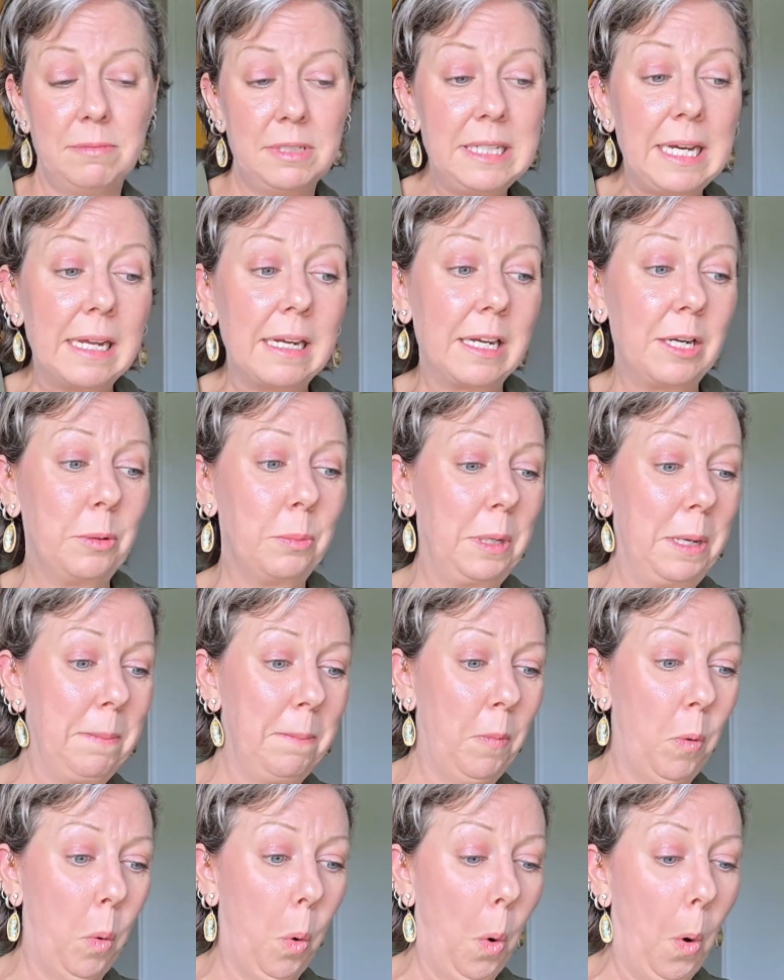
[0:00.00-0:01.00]
You get a little bit
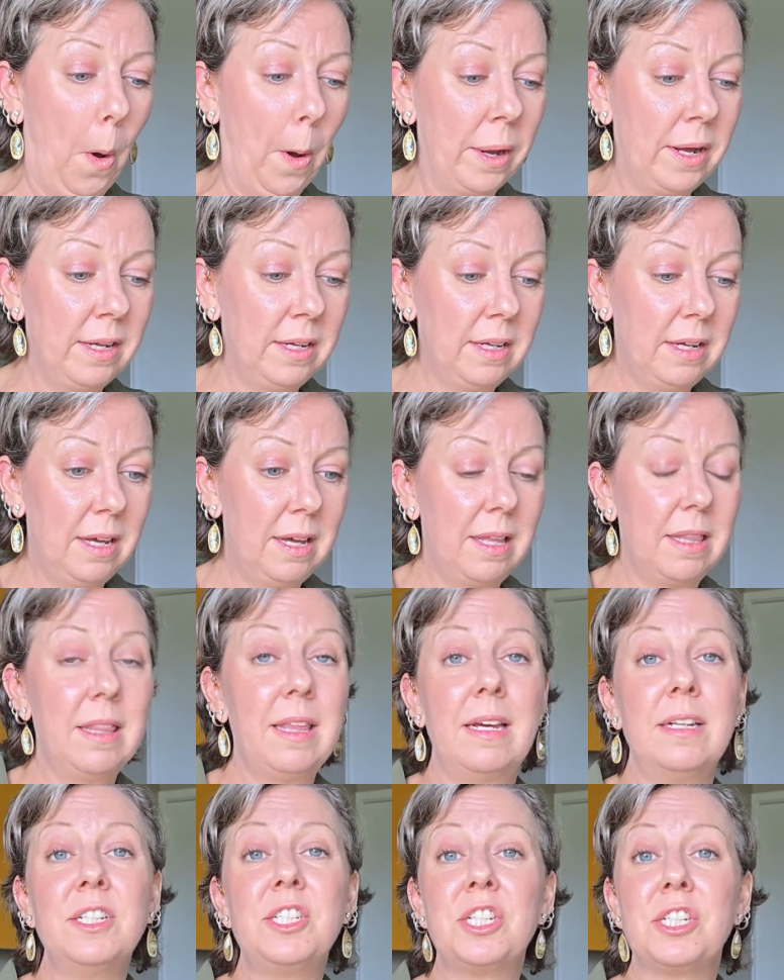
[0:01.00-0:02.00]
more
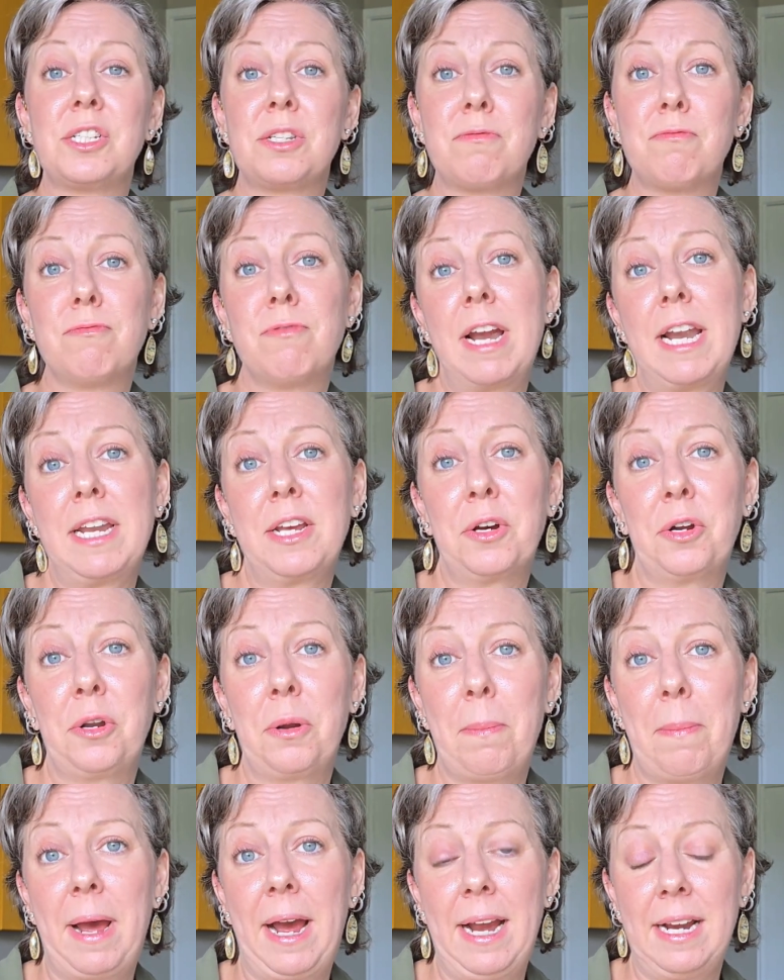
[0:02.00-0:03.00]
than just reading on
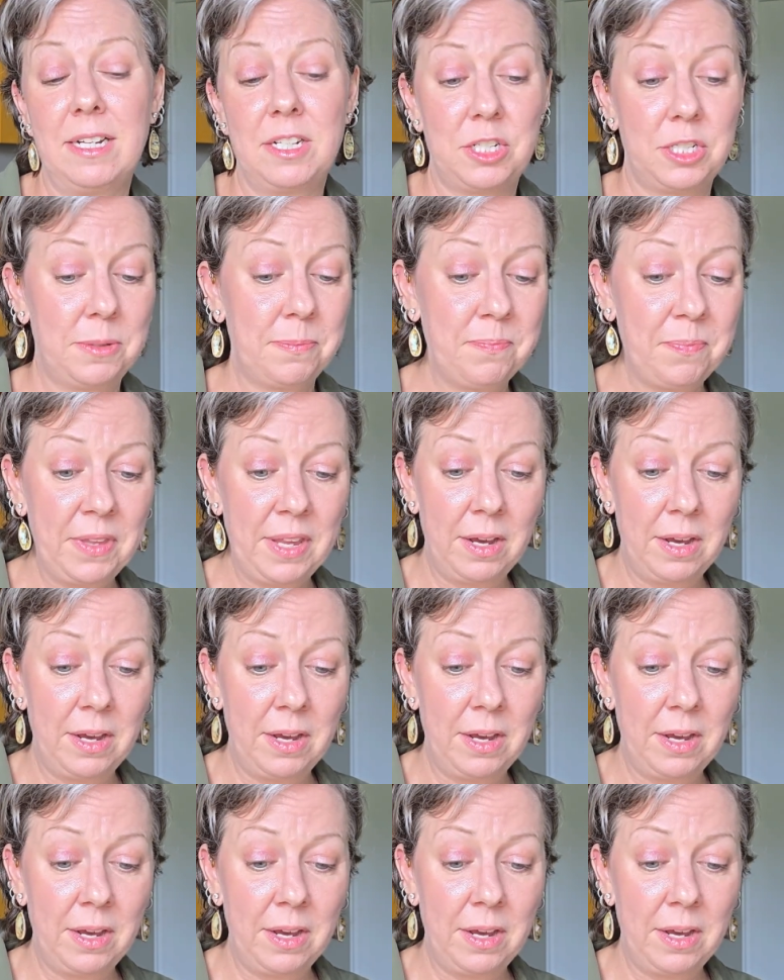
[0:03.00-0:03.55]
a page.